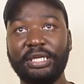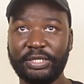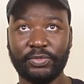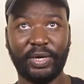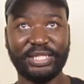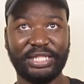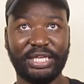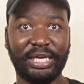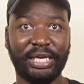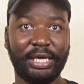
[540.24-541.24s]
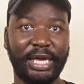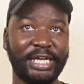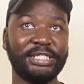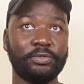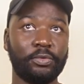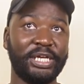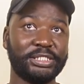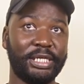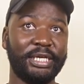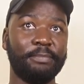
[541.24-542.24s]
is what the agent will
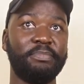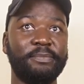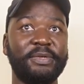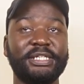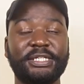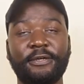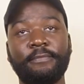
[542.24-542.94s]
actually implement.